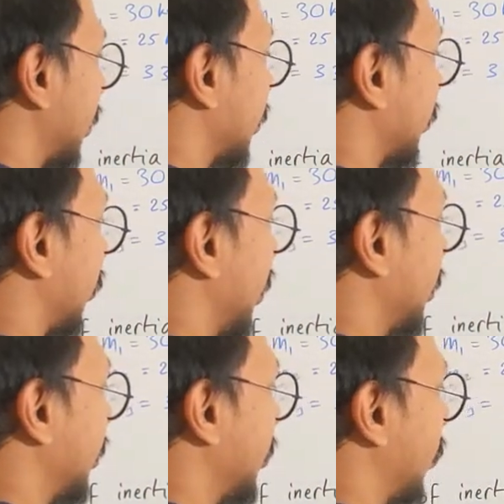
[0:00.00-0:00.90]
So
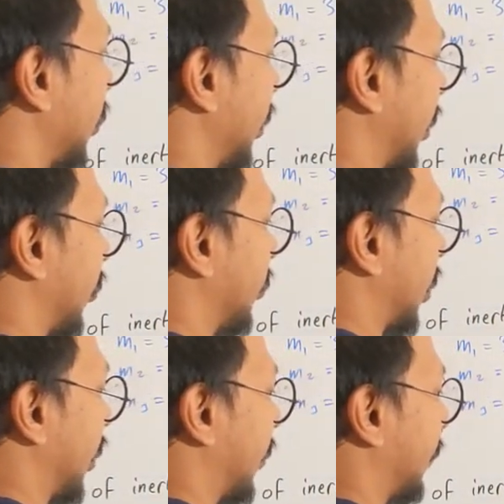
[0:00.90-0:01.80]
let's see what it looks
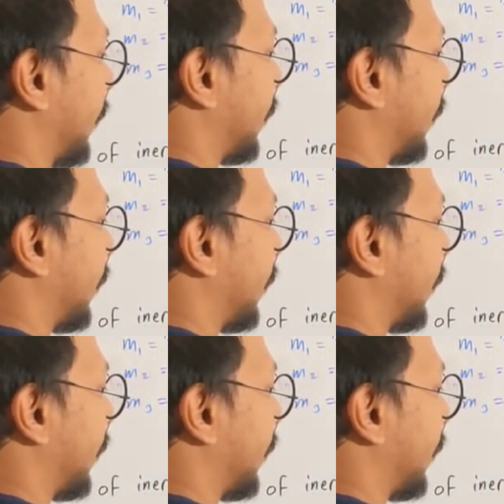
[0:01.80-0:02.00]
like.